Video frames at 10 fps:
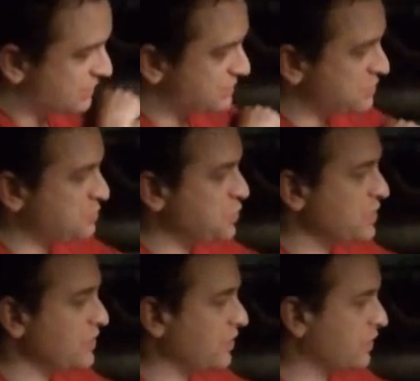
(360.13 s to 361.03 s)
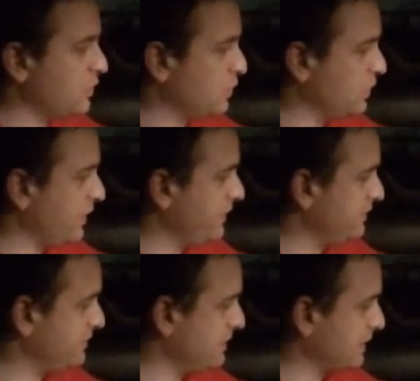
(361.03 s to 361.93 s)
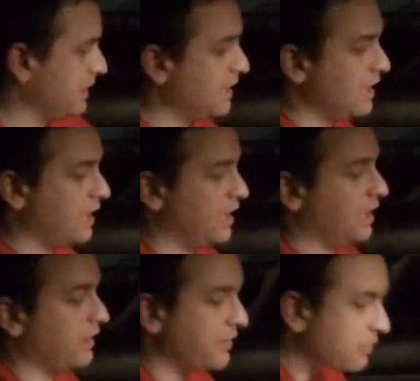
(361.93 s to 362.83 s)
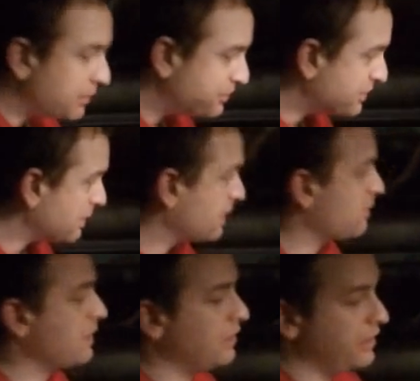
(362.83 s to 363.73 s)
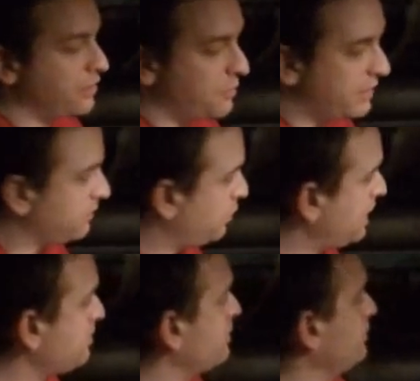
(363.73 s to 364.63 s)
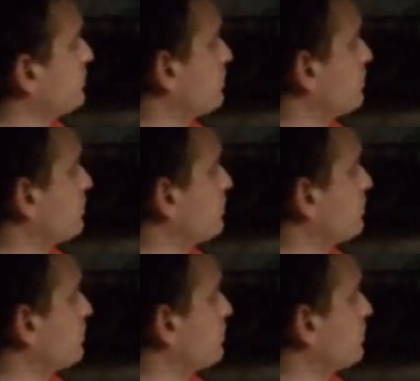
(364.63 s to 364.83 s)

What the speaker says: cluster is pretty darn cool on this thing. Leather wrapped steering wheel, intermittent wipers,